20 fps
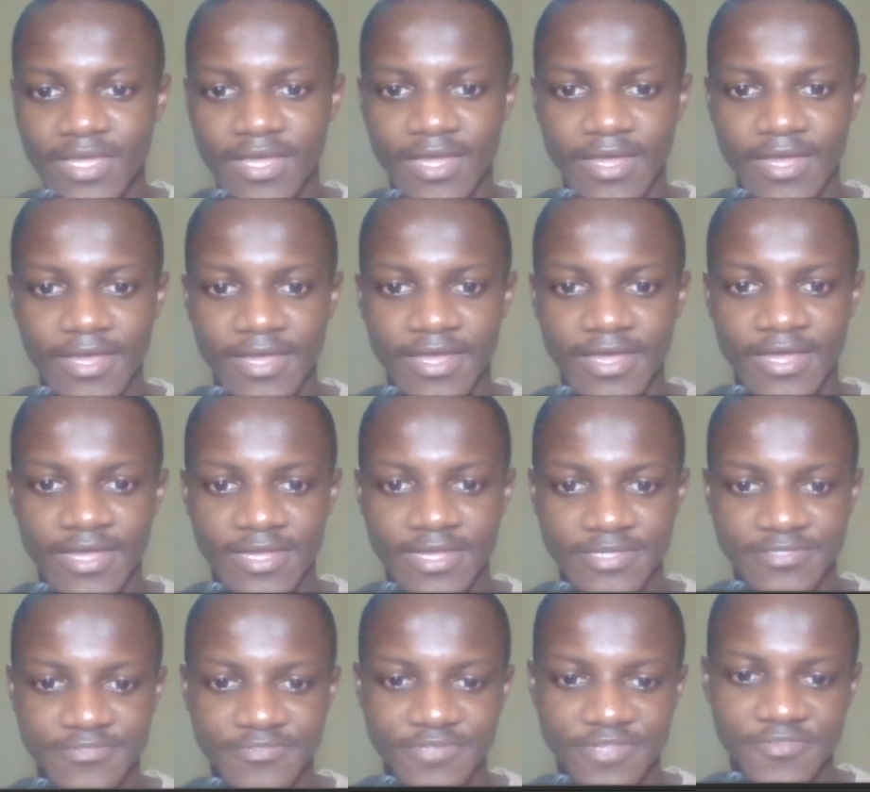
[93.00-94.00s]

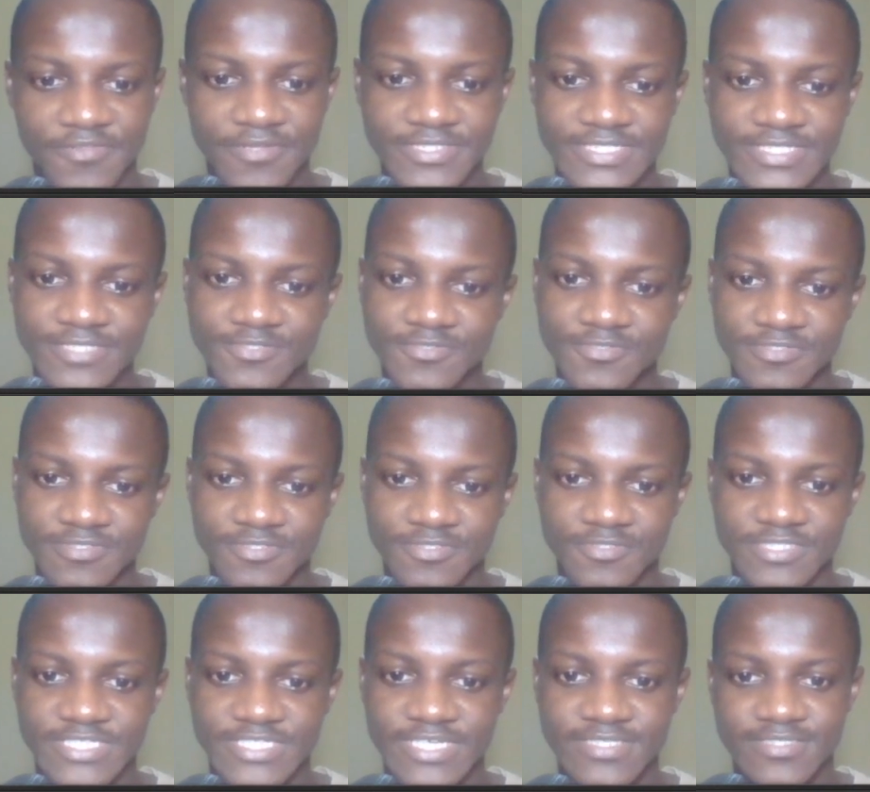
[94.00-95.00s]
and you're threatening
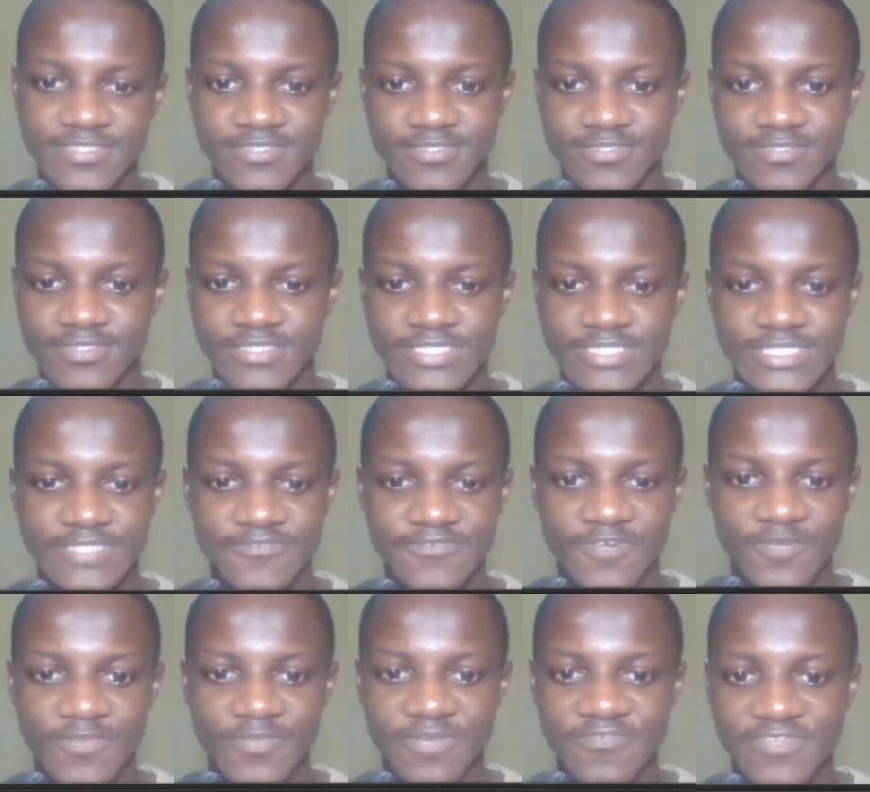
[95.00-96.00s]
to just
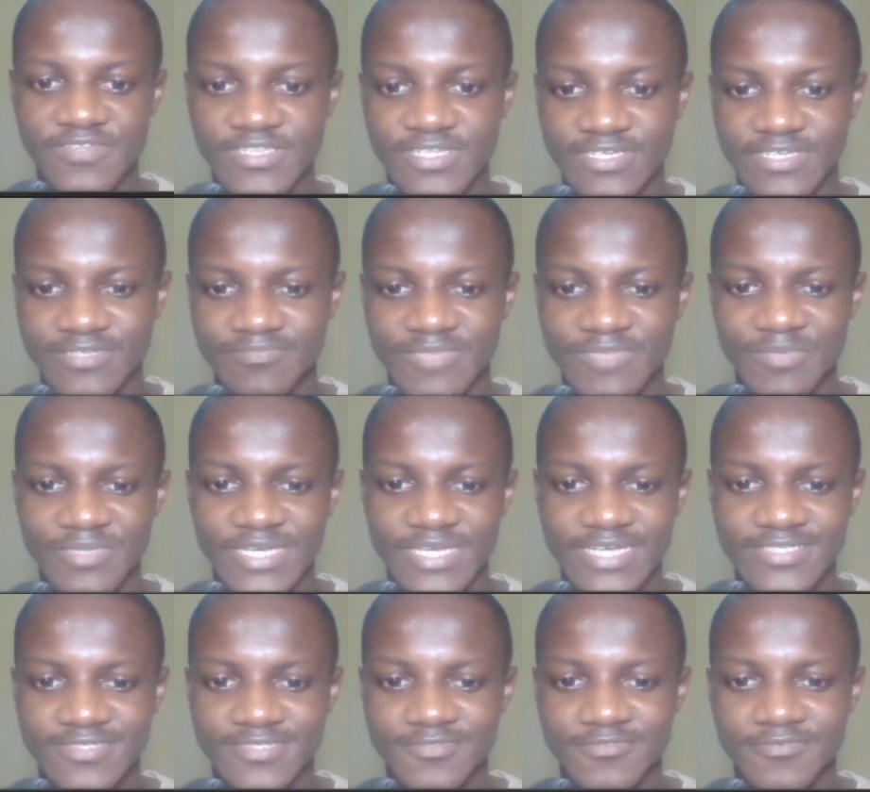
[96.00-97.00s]
develop everything, maybe
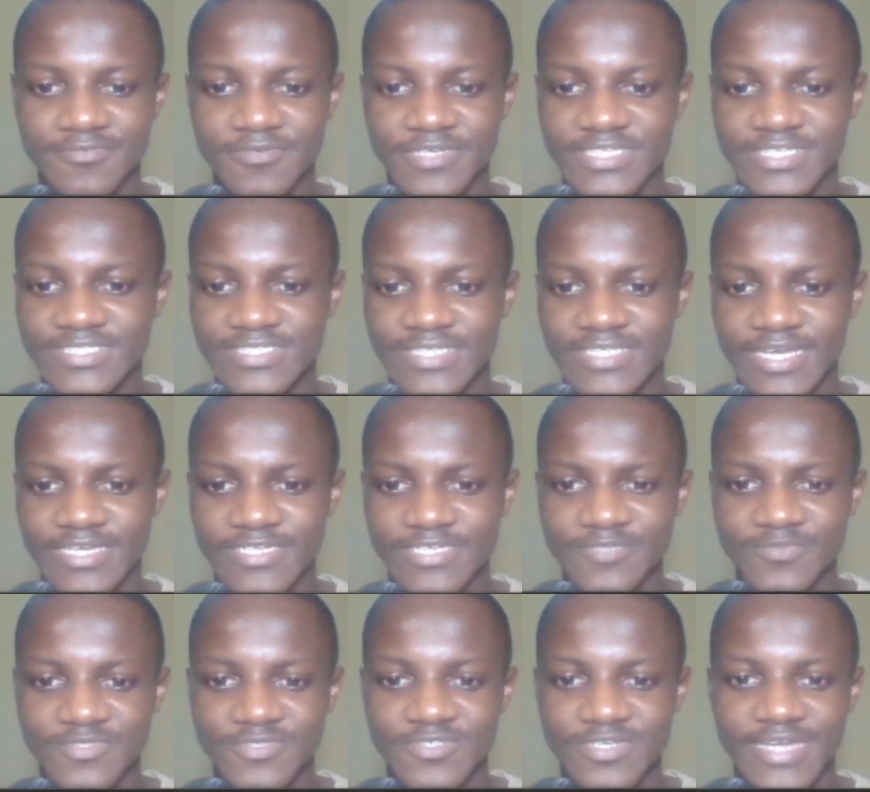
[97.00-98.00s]
castle queen side
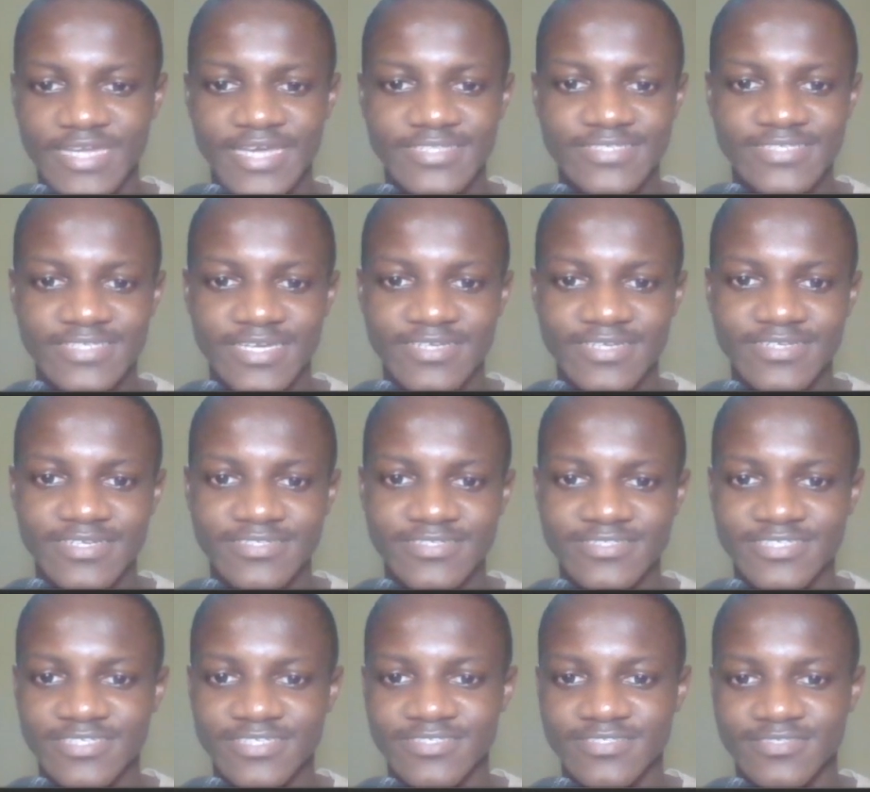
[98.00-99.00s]
with your knight here, and then
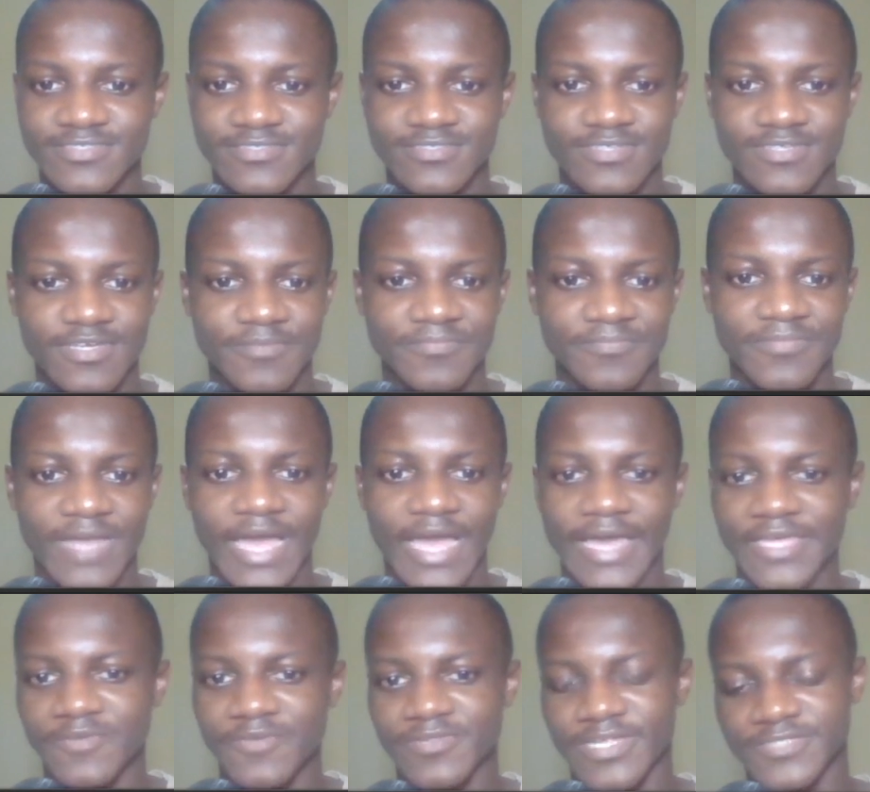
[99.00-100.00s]
just
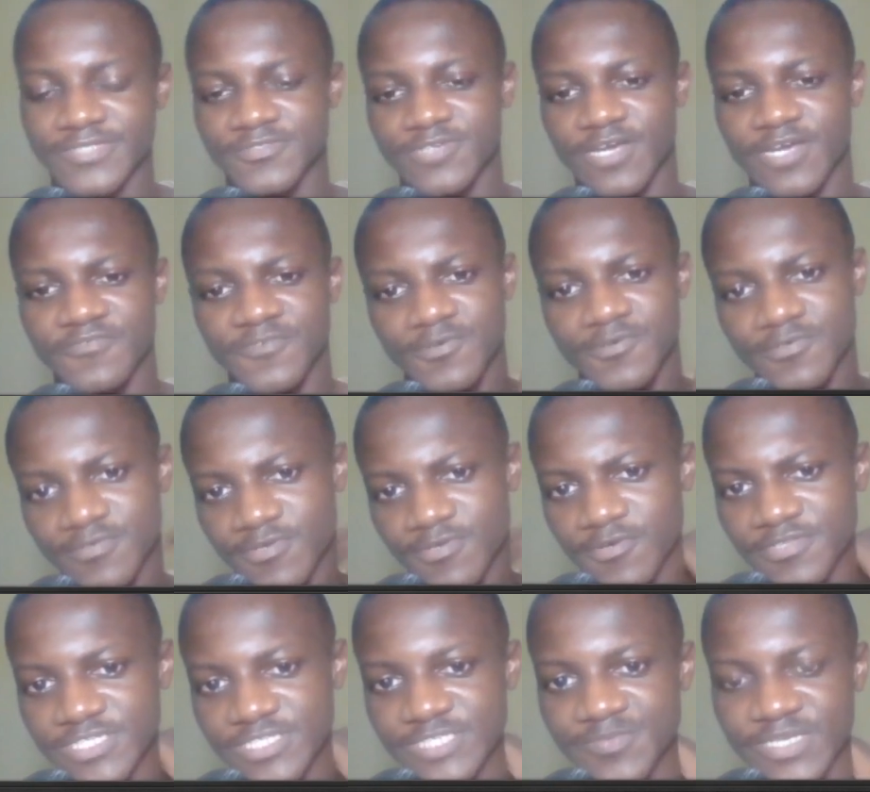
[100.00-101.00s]
argue that you have
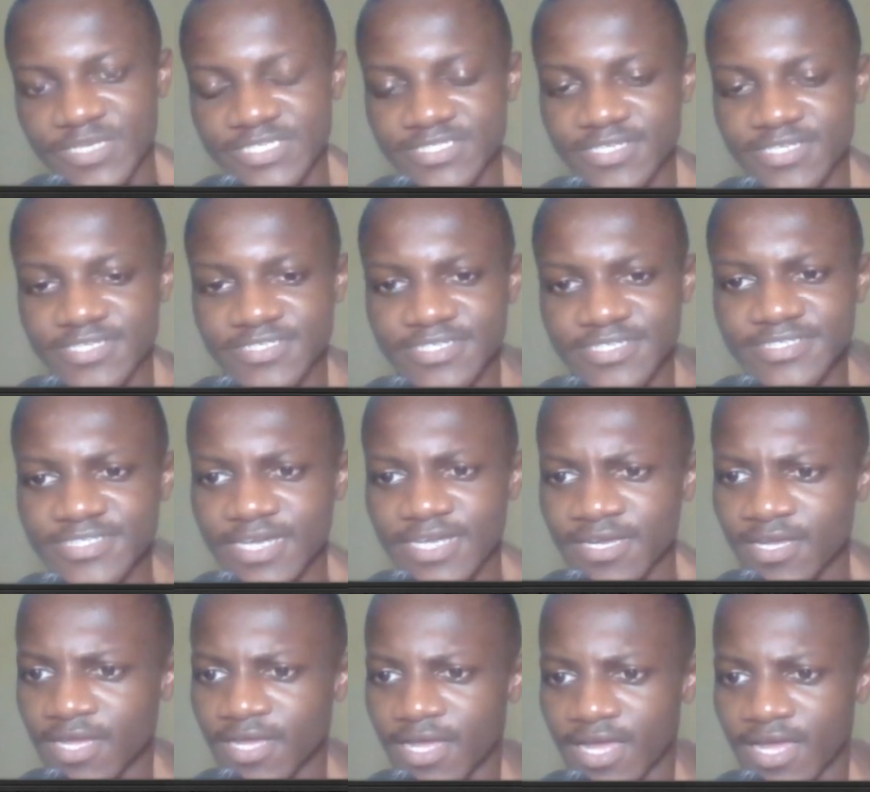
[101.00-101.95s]
all the space in the center.